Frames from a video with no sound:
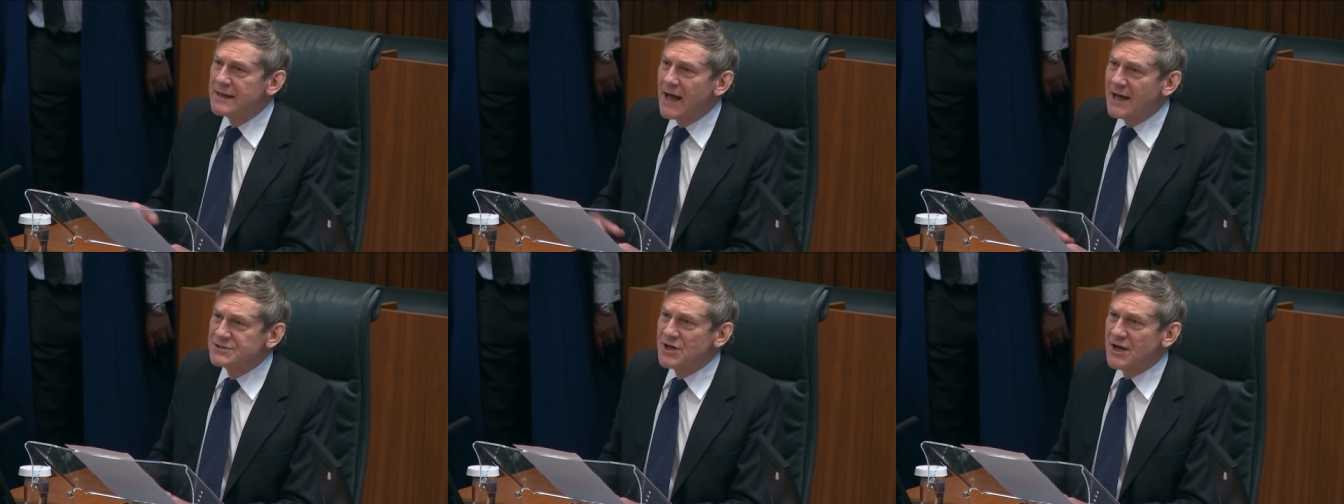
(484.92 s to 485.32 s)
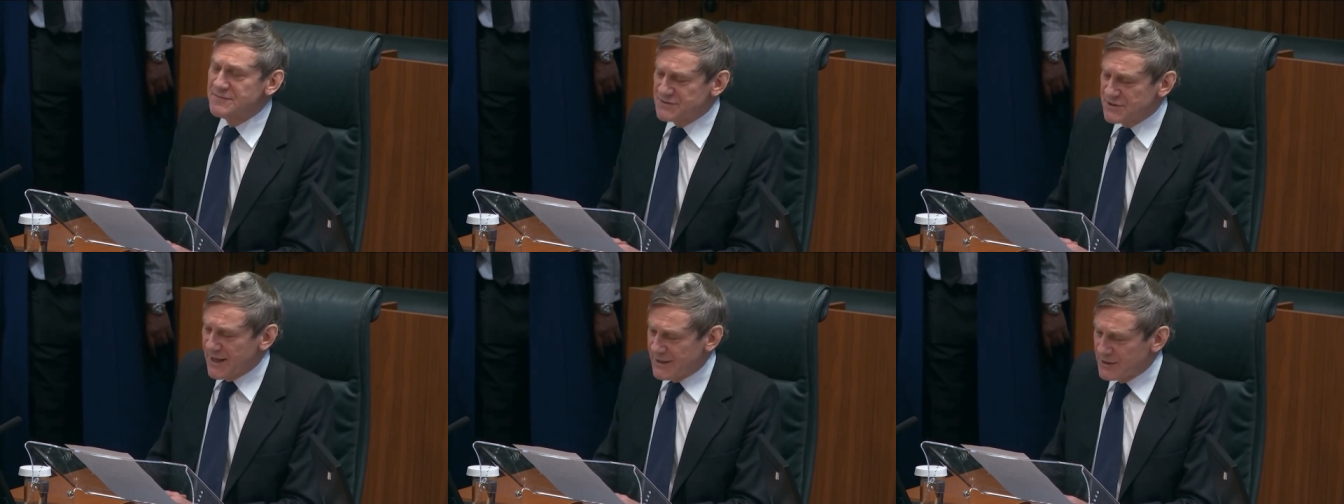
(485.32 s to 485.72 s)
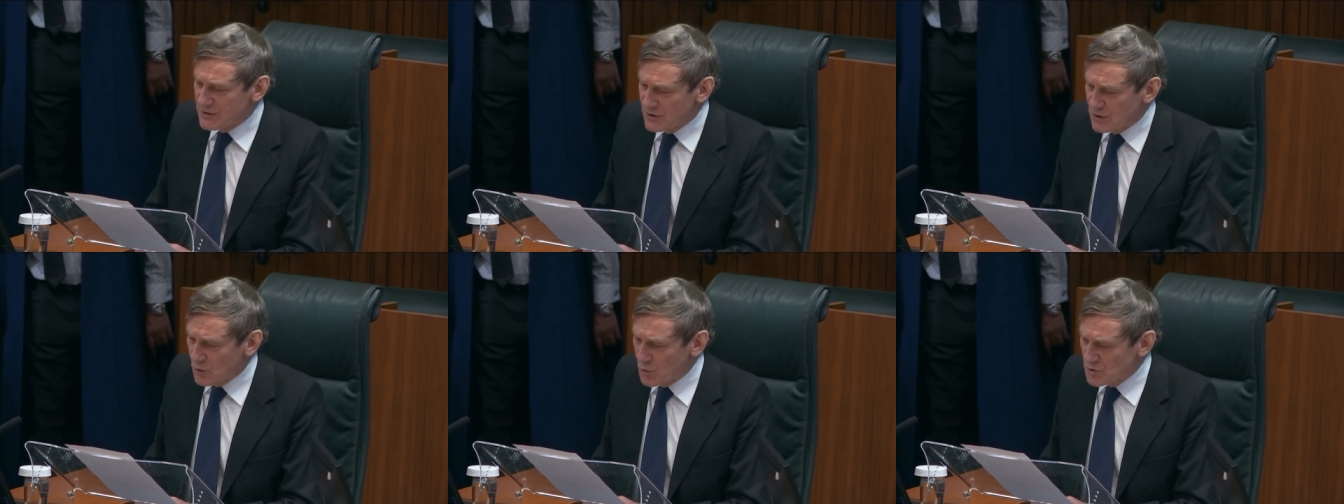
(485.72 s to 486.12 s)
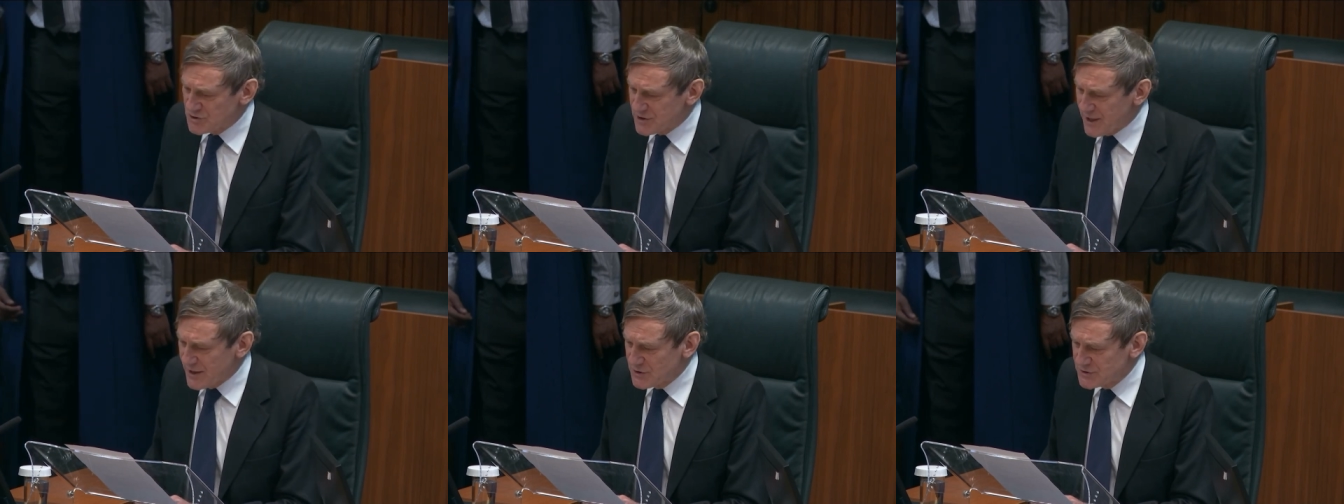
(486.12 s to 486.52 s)
As I've said, Lord
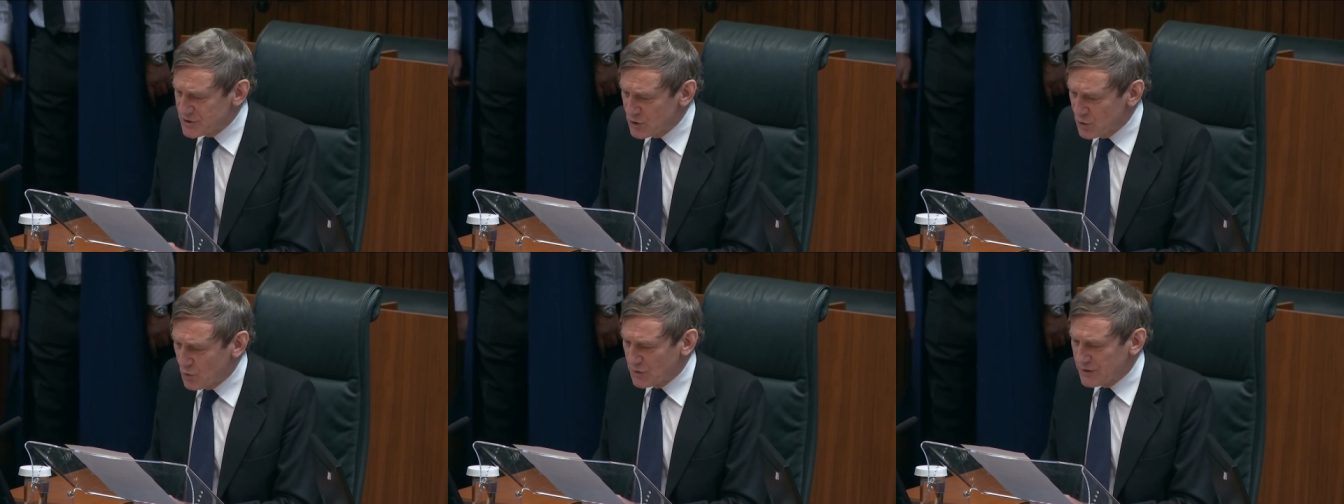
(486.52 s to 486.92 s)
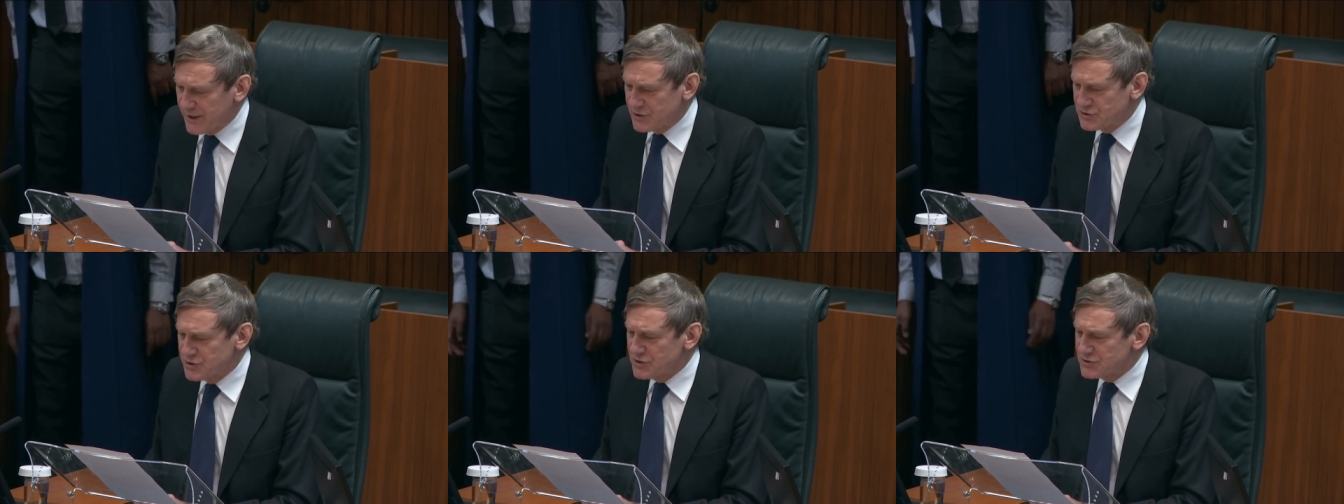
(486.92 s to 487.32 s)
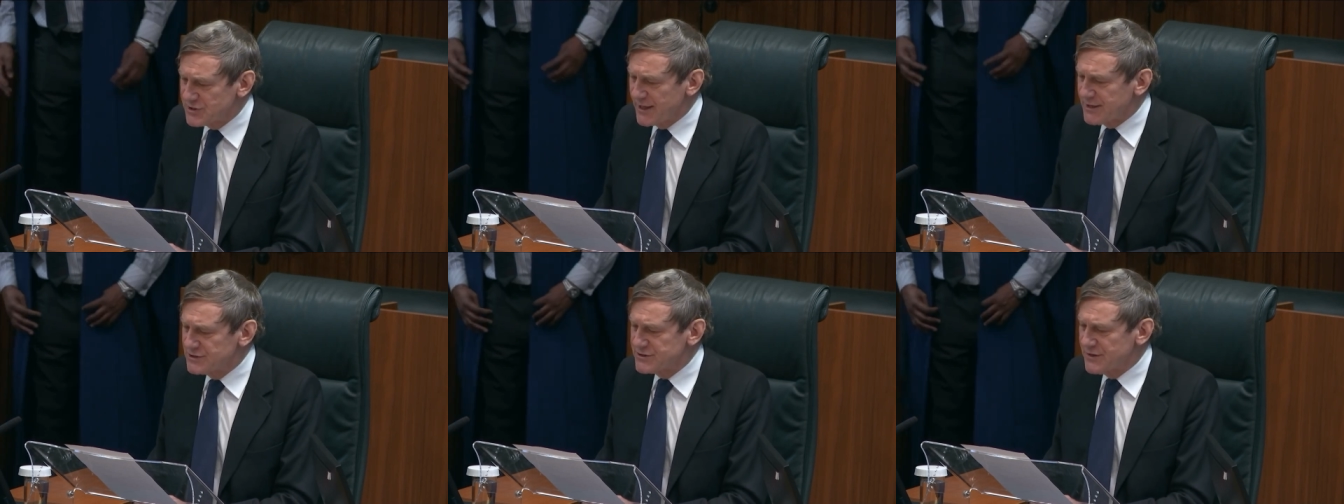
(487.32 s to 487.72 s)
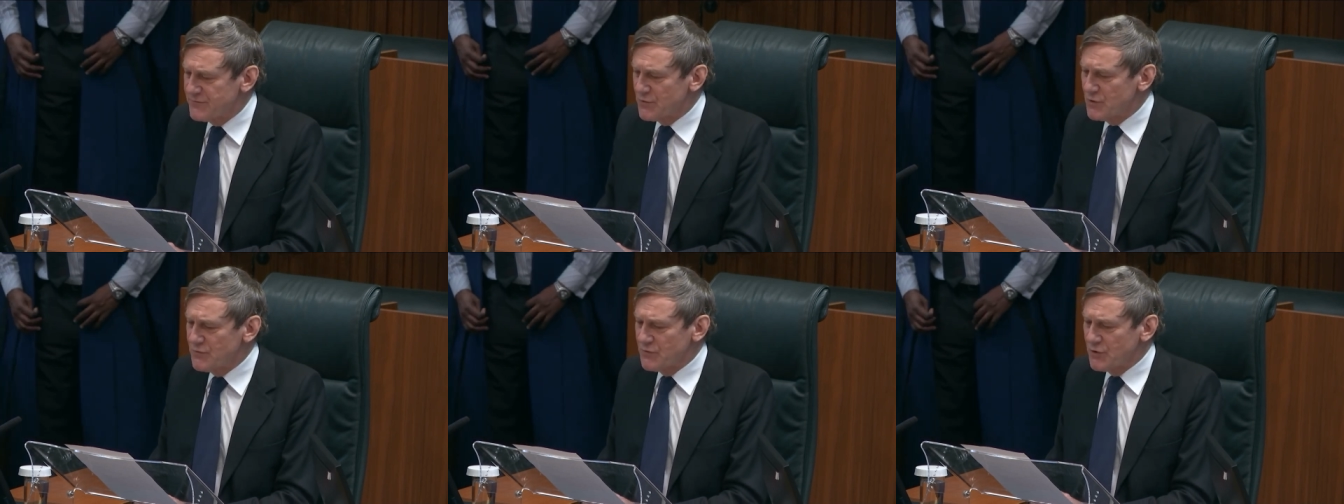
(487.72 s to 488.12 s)
Sales and Lord Kitchin take a
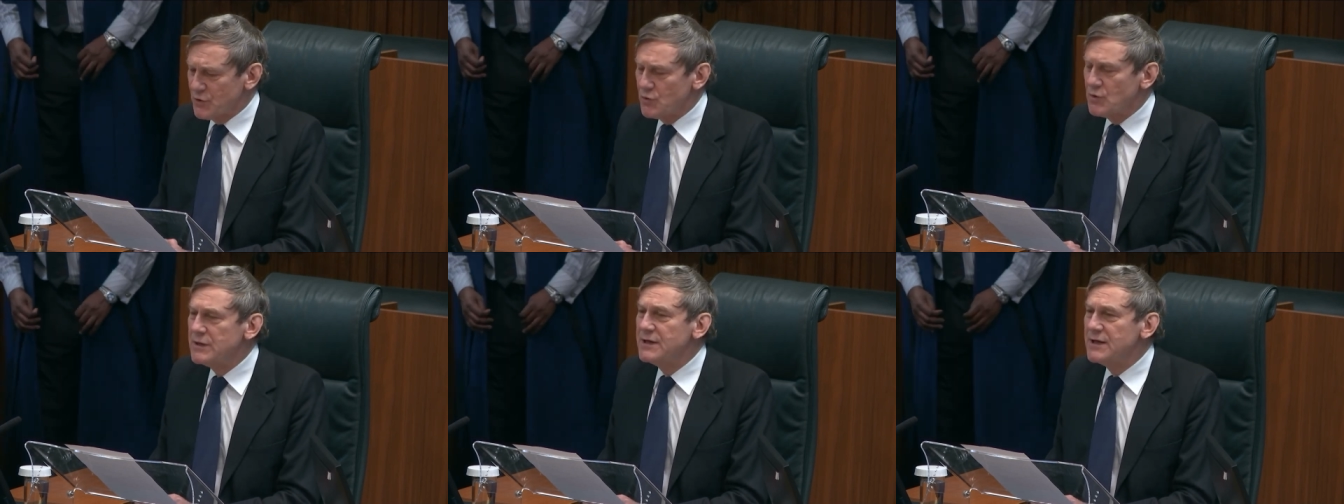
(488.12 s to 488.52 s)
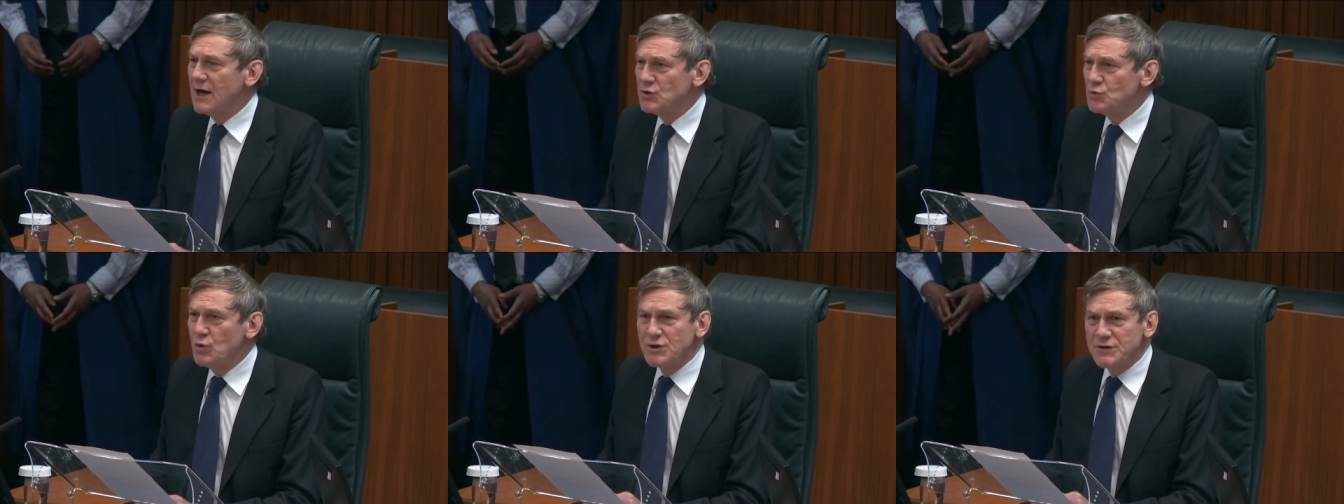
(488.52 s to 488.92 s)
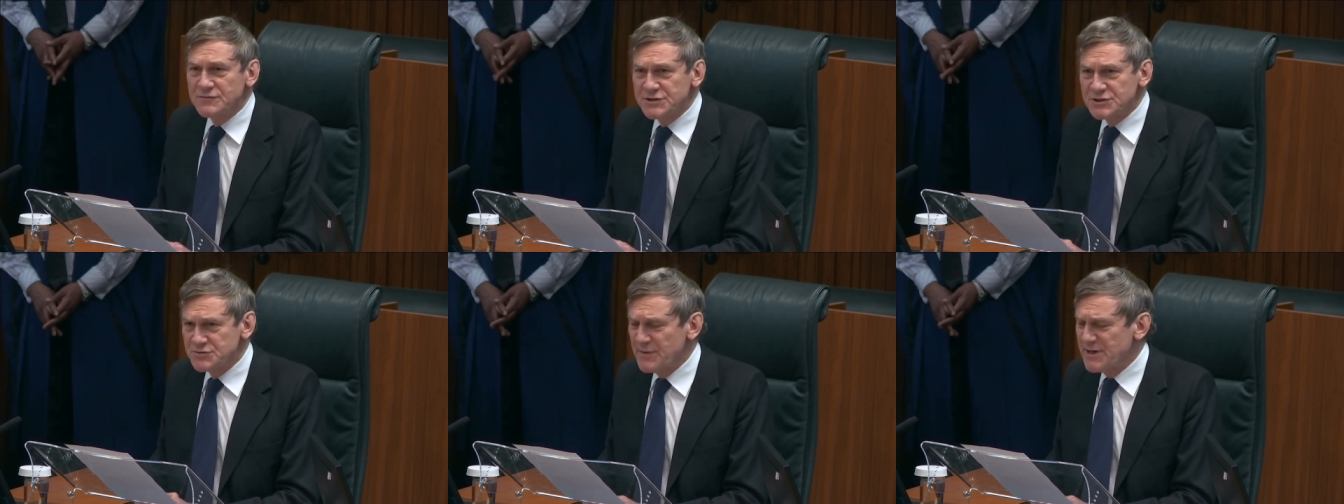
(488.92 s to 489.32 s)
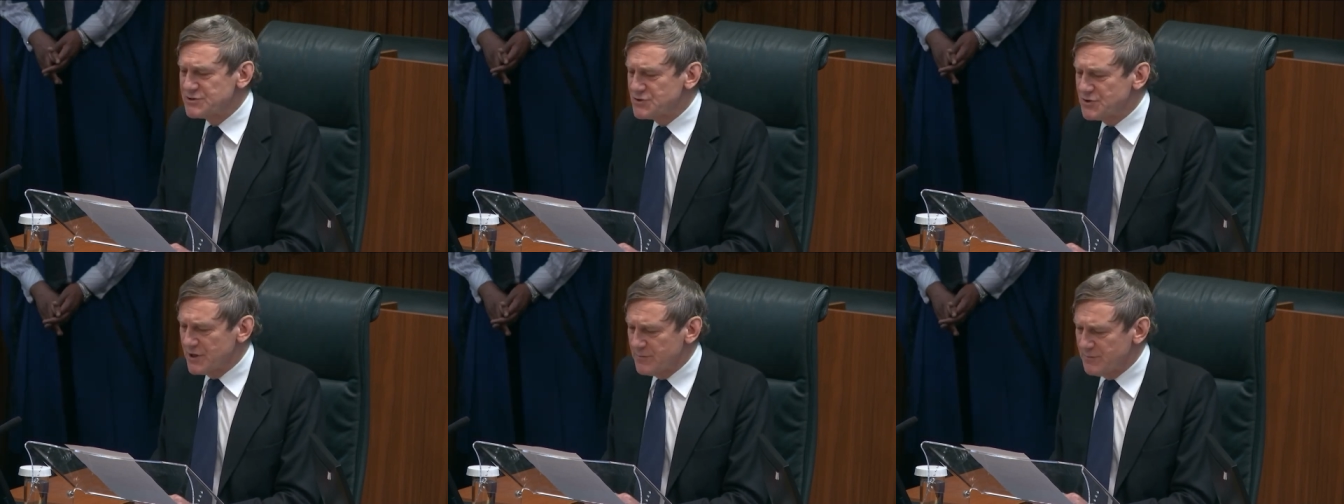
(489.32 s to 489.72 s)
different view and would have
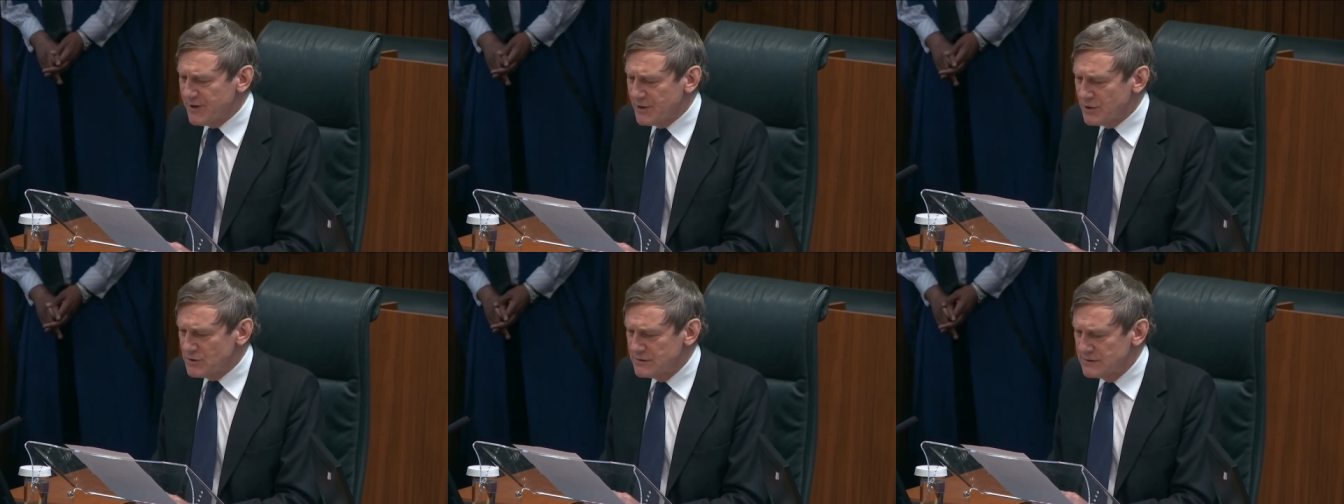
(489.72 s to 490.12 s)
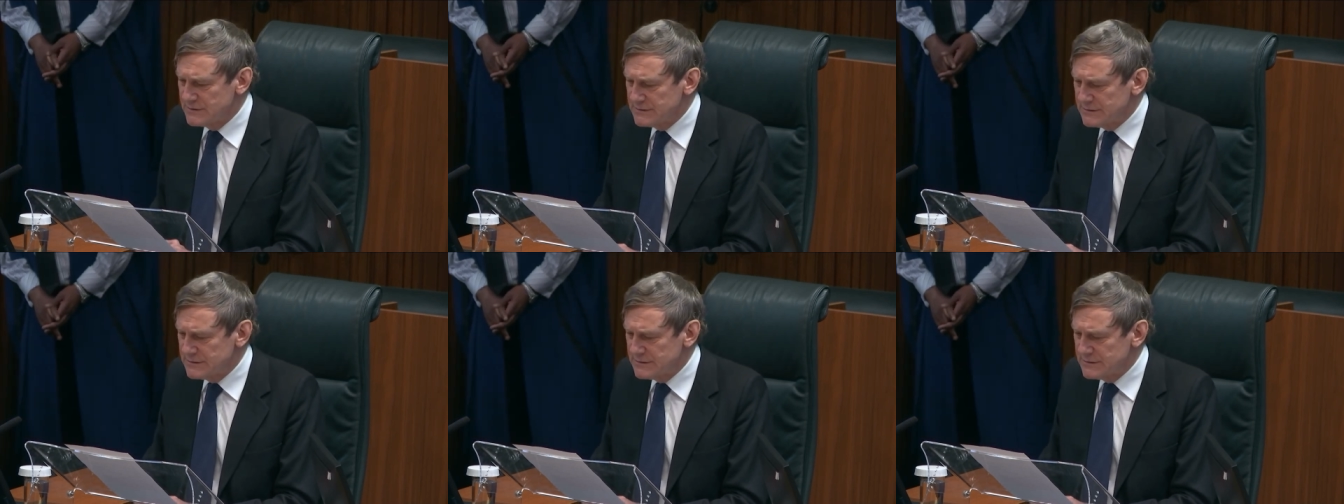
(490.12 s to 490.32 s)
dismissed the appeal.